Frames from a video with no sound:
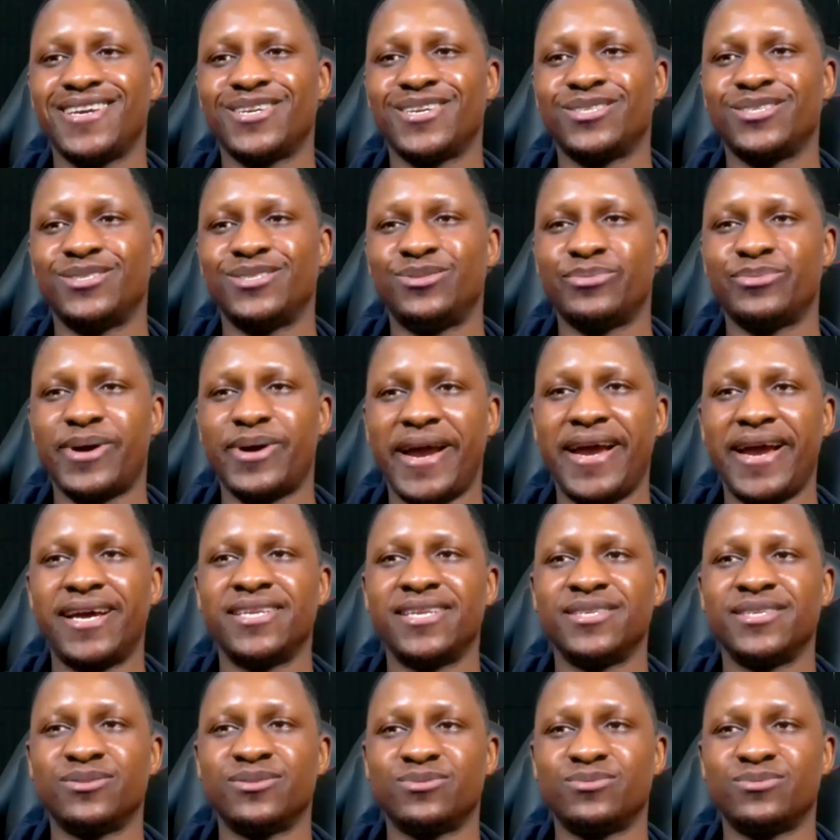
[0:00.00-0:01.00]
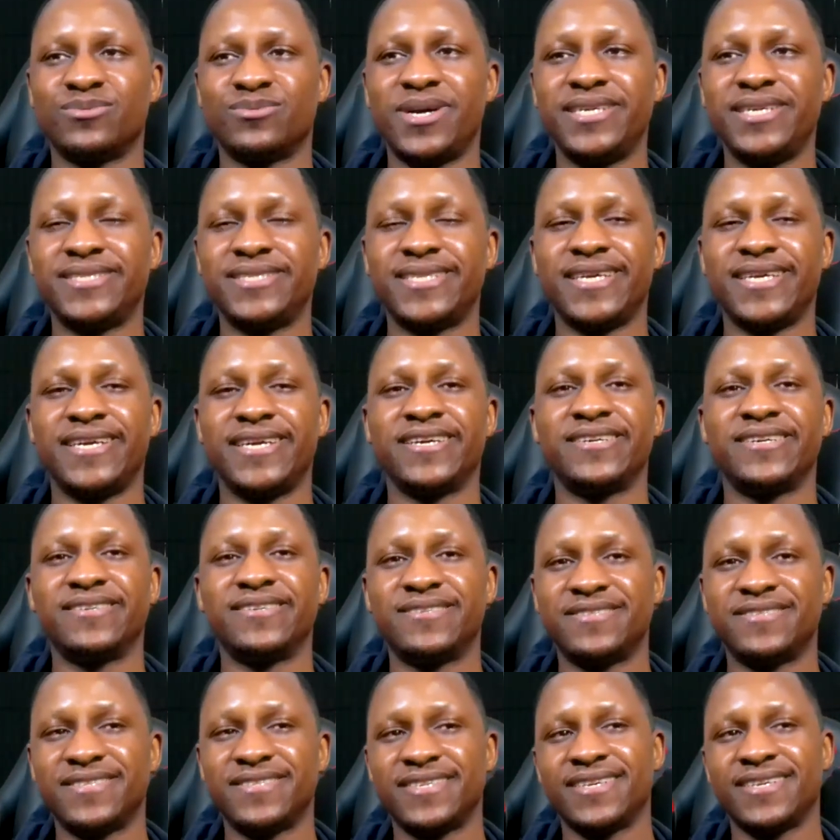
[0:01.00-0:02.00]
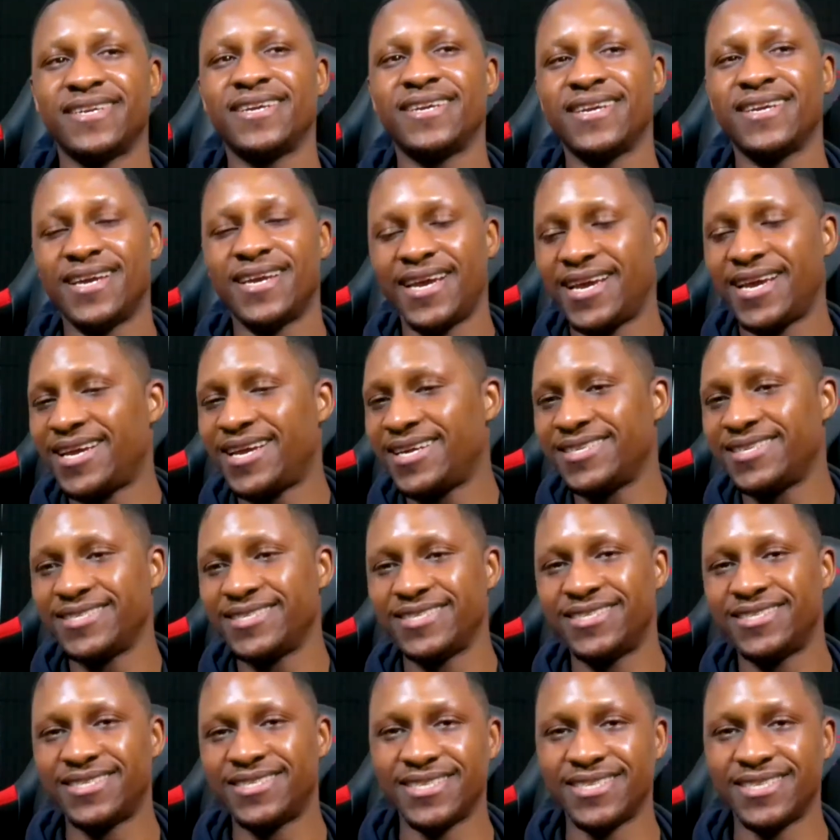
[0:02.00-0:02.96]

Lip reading: grand right there. And